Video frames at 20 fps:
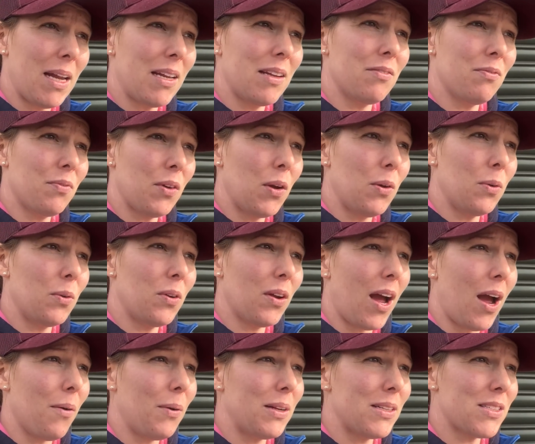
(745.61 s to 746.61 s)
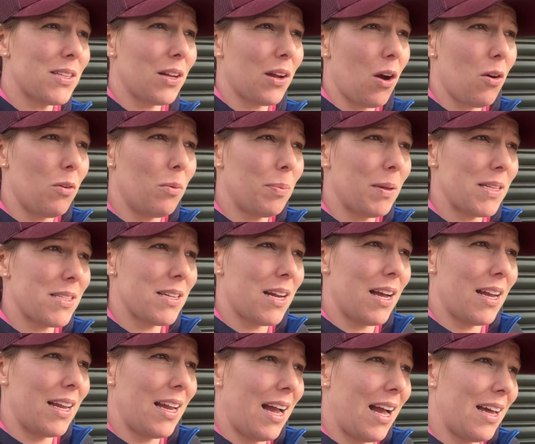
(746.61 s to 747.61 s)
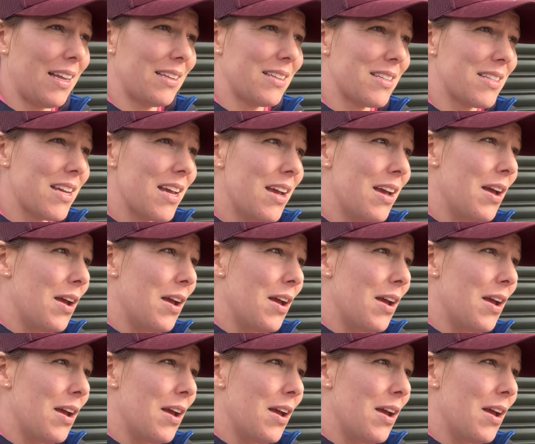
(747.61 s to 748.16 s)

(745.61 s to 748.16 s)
food. I went to the co-op last night, and